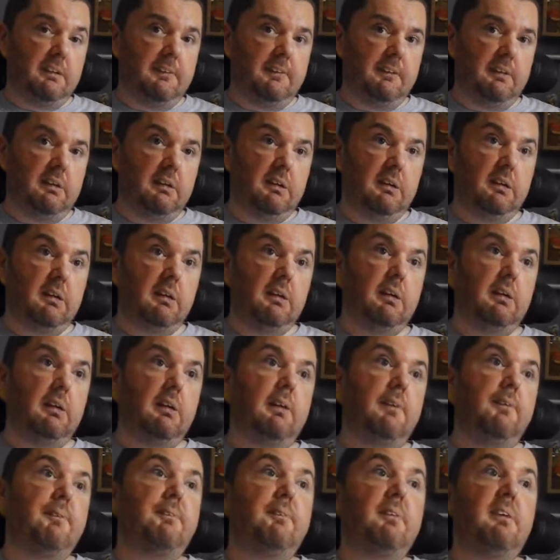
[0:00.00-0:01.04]
it,
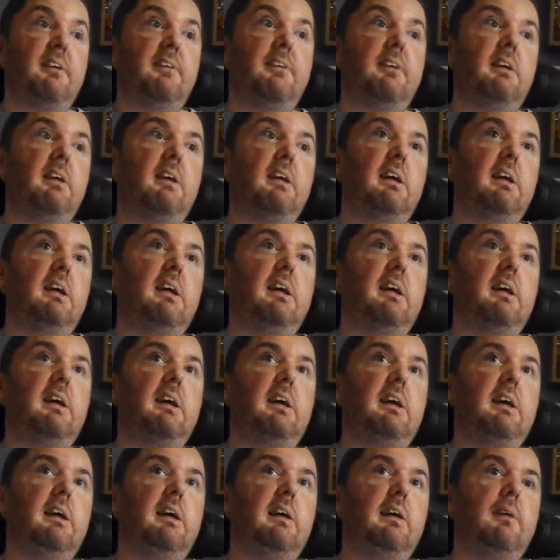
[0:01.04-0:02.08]
is basically
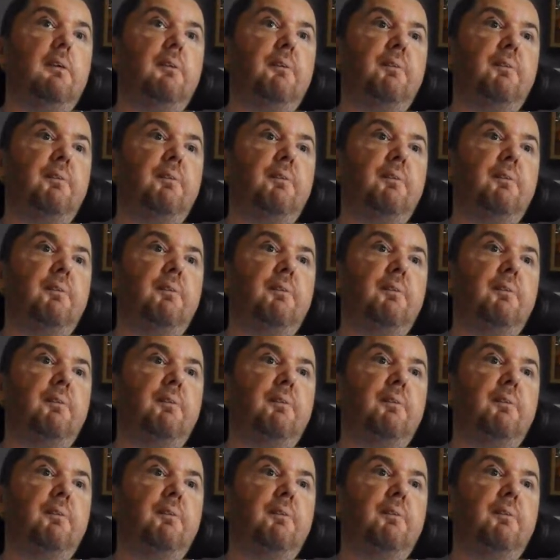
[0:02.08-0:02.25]
a